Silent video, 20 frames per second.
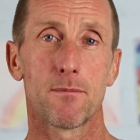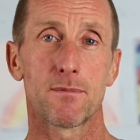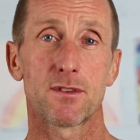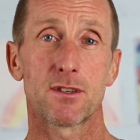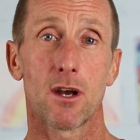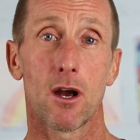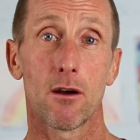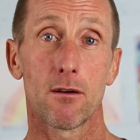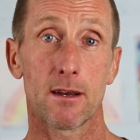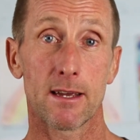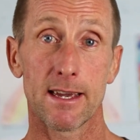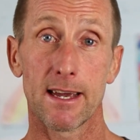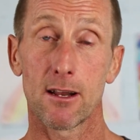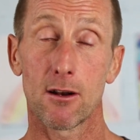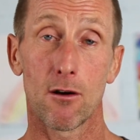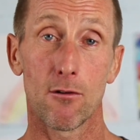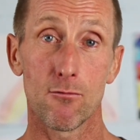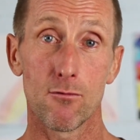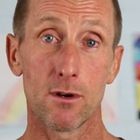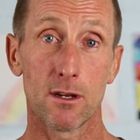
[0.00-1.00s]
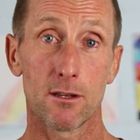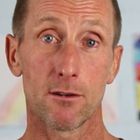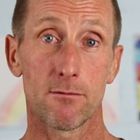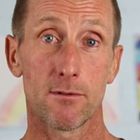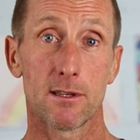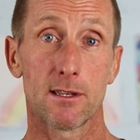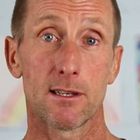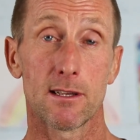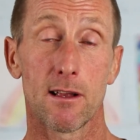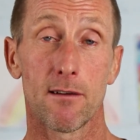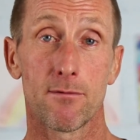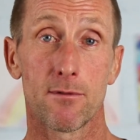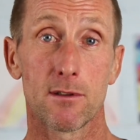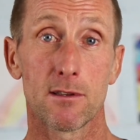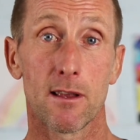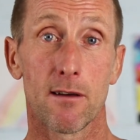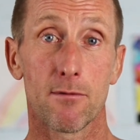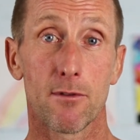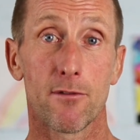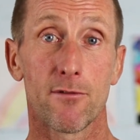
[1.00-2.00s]
So again, I really
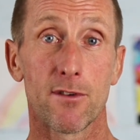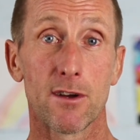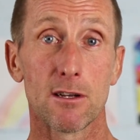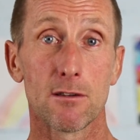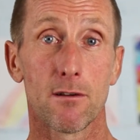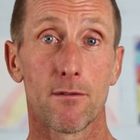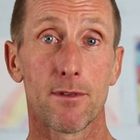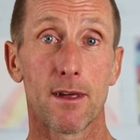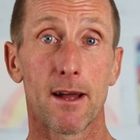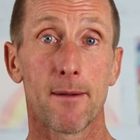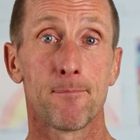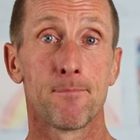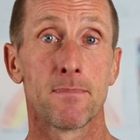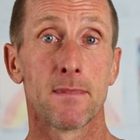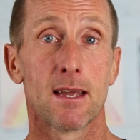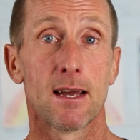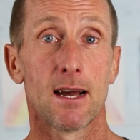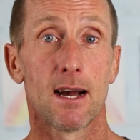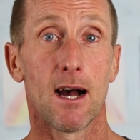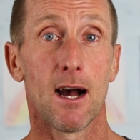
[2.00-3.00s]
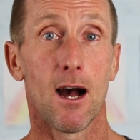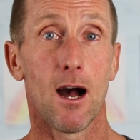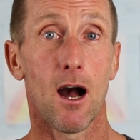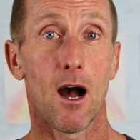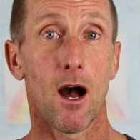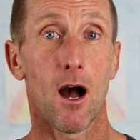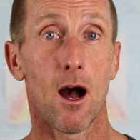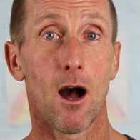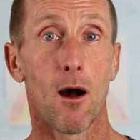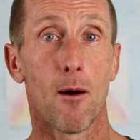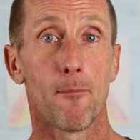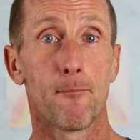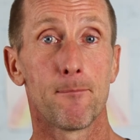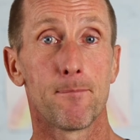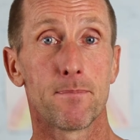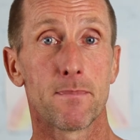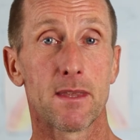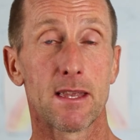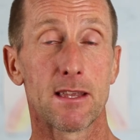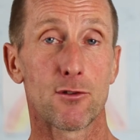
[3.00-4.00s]
love the feel of that.
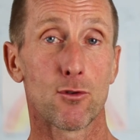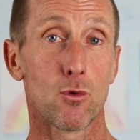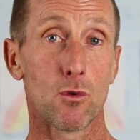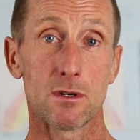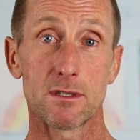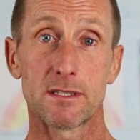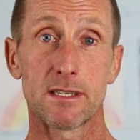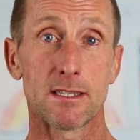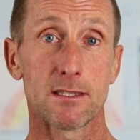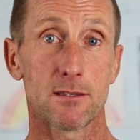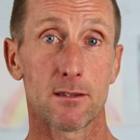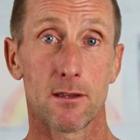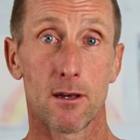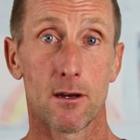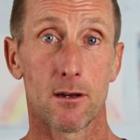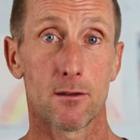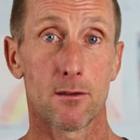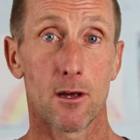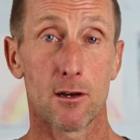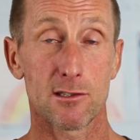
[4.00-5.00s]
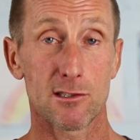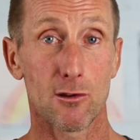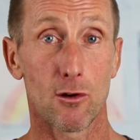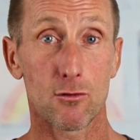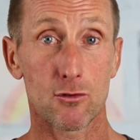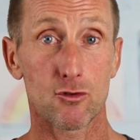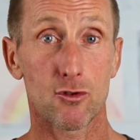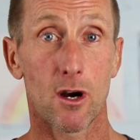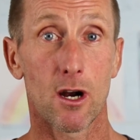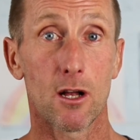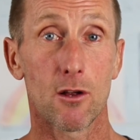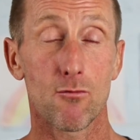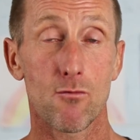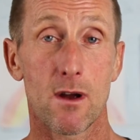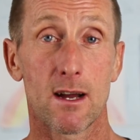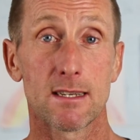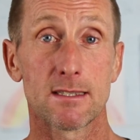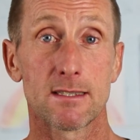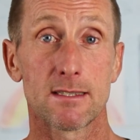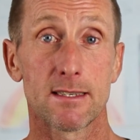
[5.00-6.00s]
Towards the end of those long trail
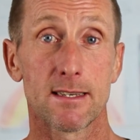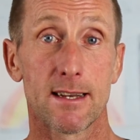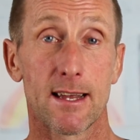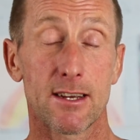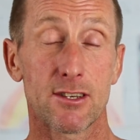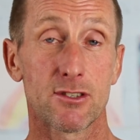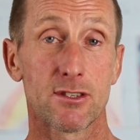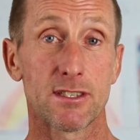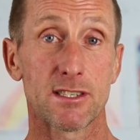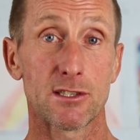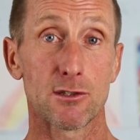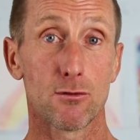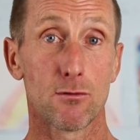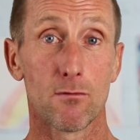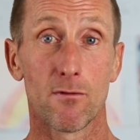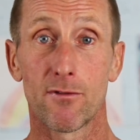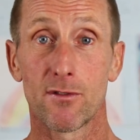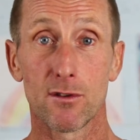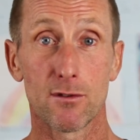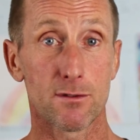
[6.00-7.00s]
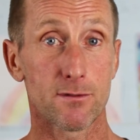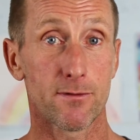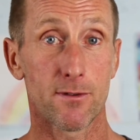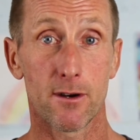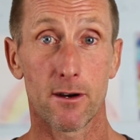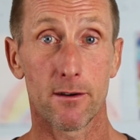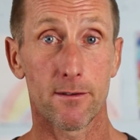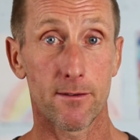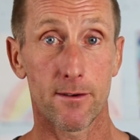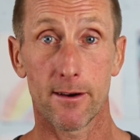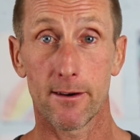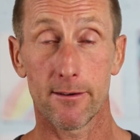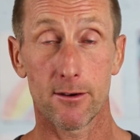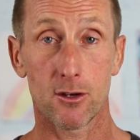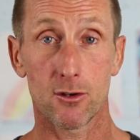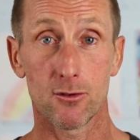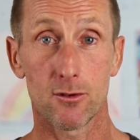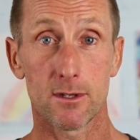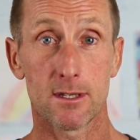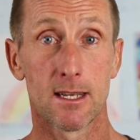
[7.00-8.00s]
runs, it actually still feels
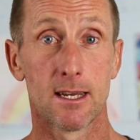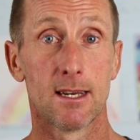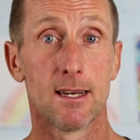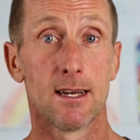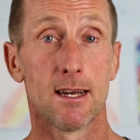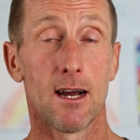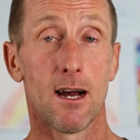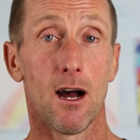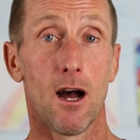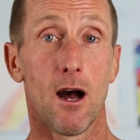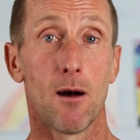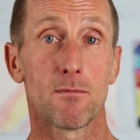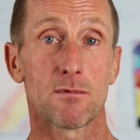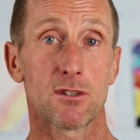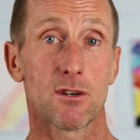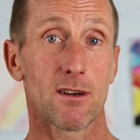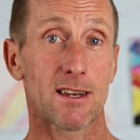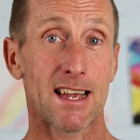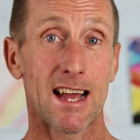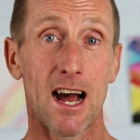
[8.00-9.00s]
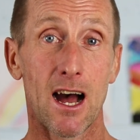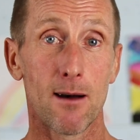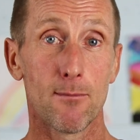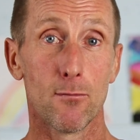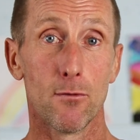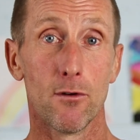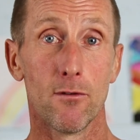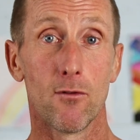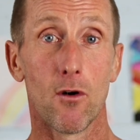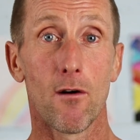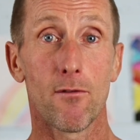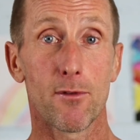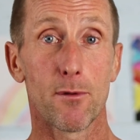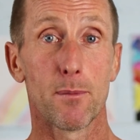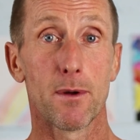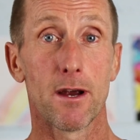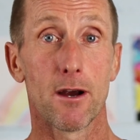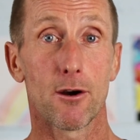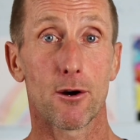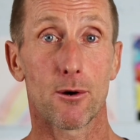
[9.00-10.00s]
very good. So I can't move off the
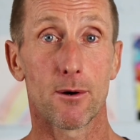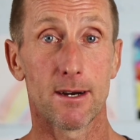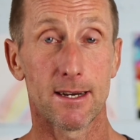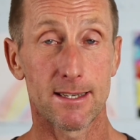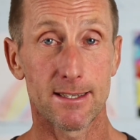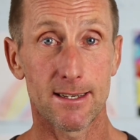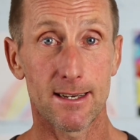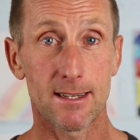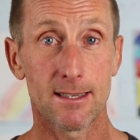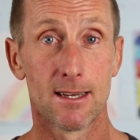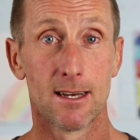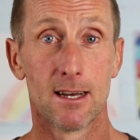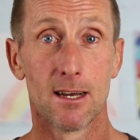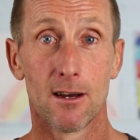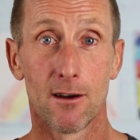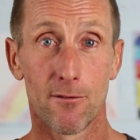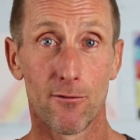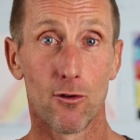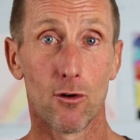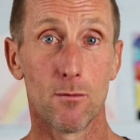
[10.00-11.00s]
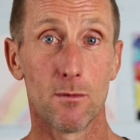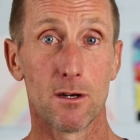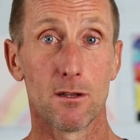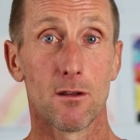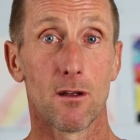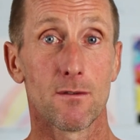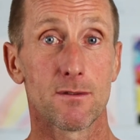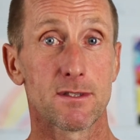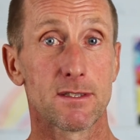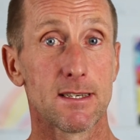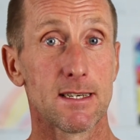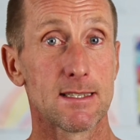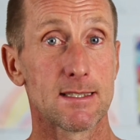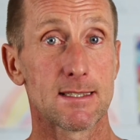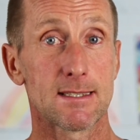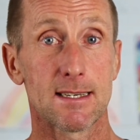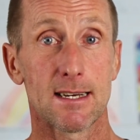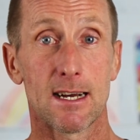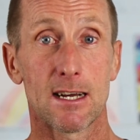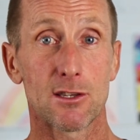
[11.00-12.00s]
Peregrine yet. 4mm
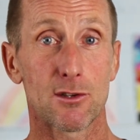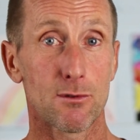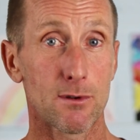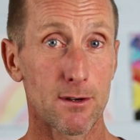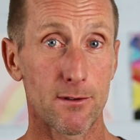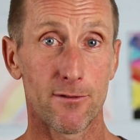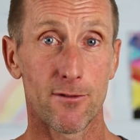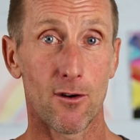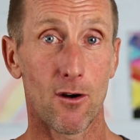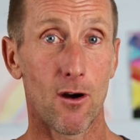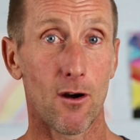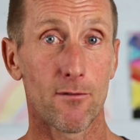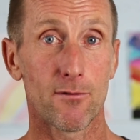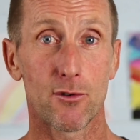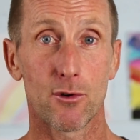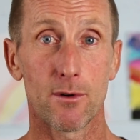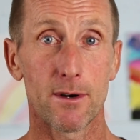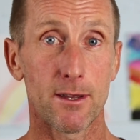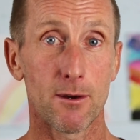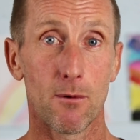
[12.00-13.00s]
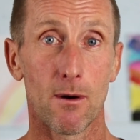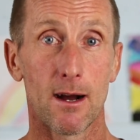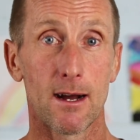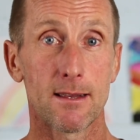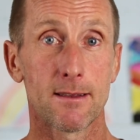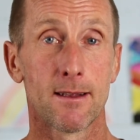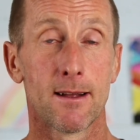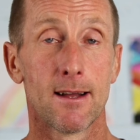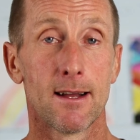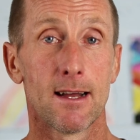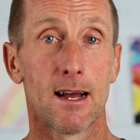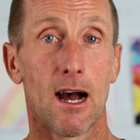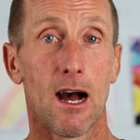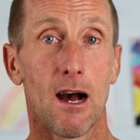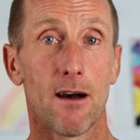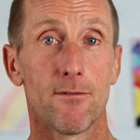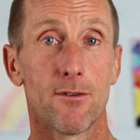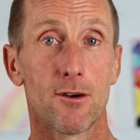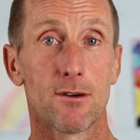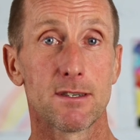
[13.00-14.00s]
offset, 25-21.
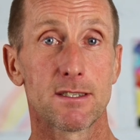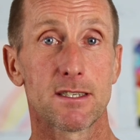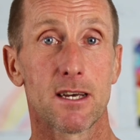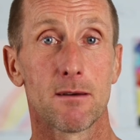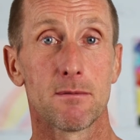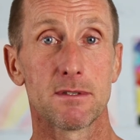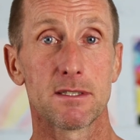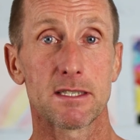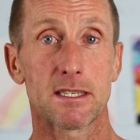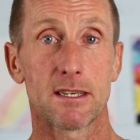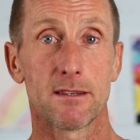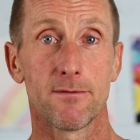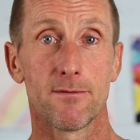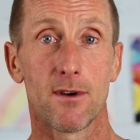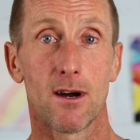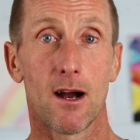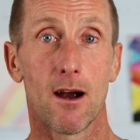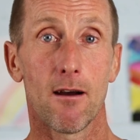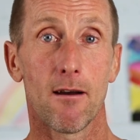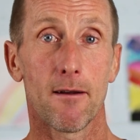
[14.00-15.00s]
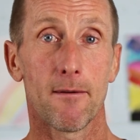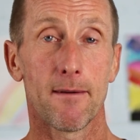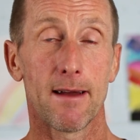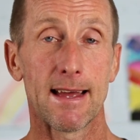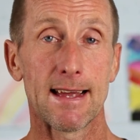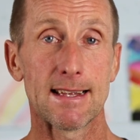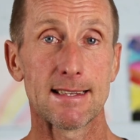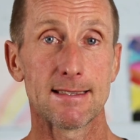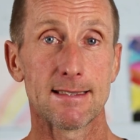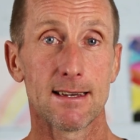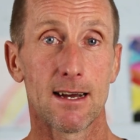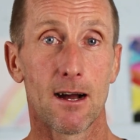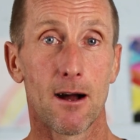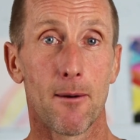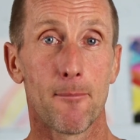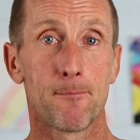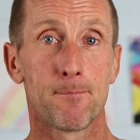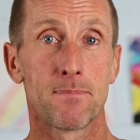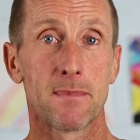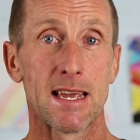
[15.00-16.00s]
Very same as Kimber, and
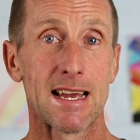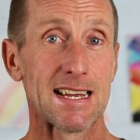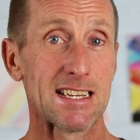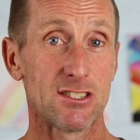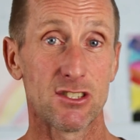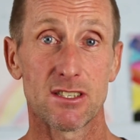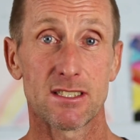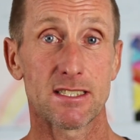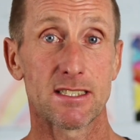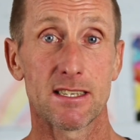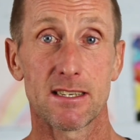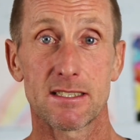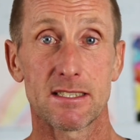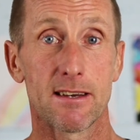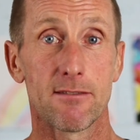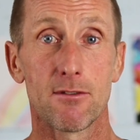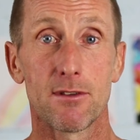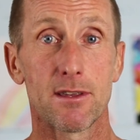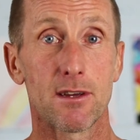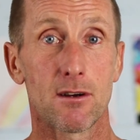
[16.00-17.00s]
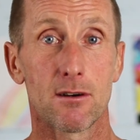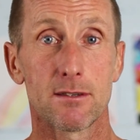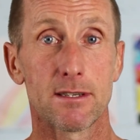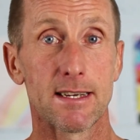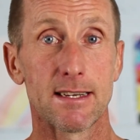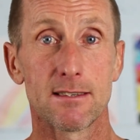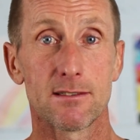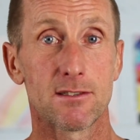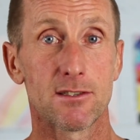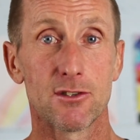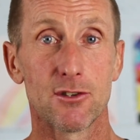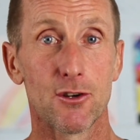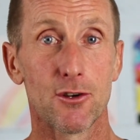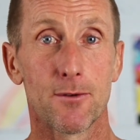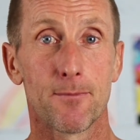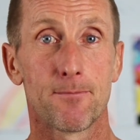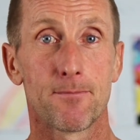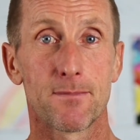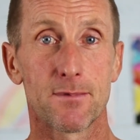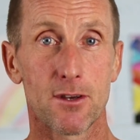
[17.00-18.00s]
it just does everything I need it to
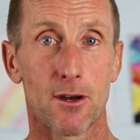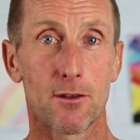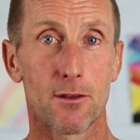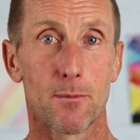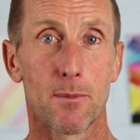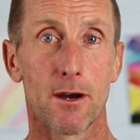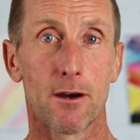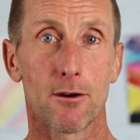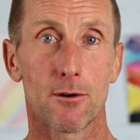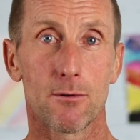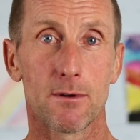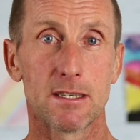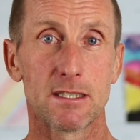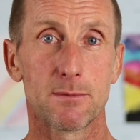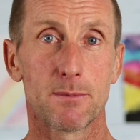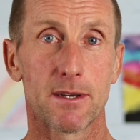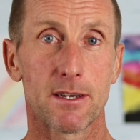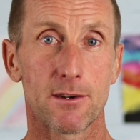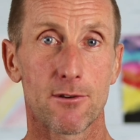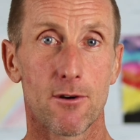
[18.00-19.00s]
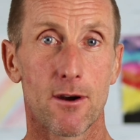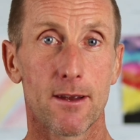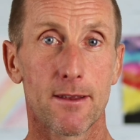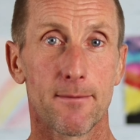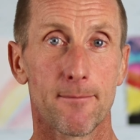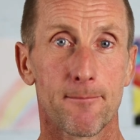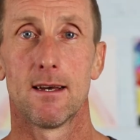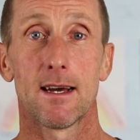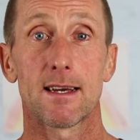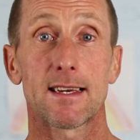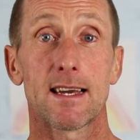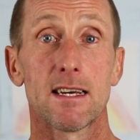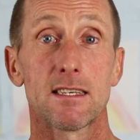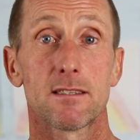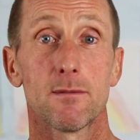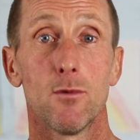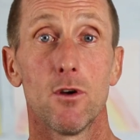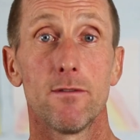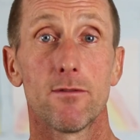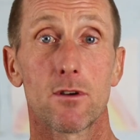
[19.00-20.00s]
do. So the Peregrine's been great. Okay,
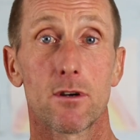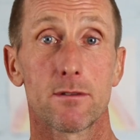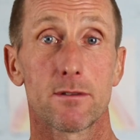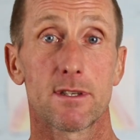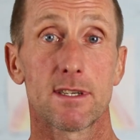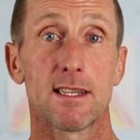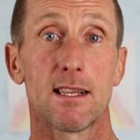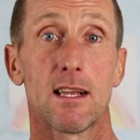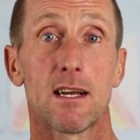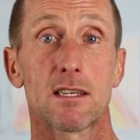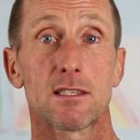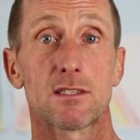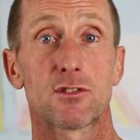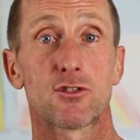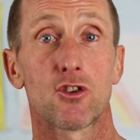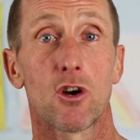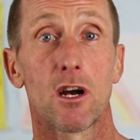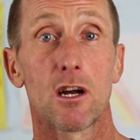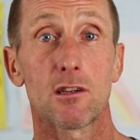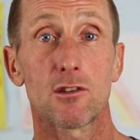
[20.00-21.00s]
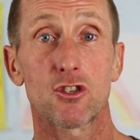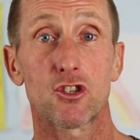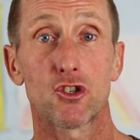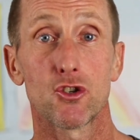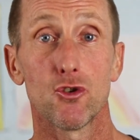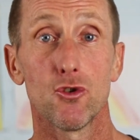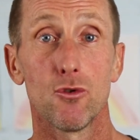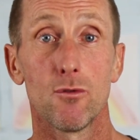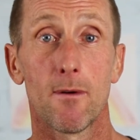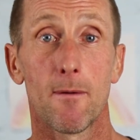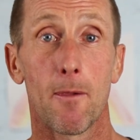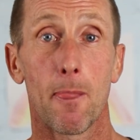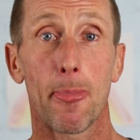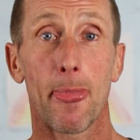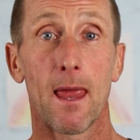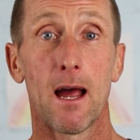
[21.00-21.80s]
so moving on to the last trailer shoe.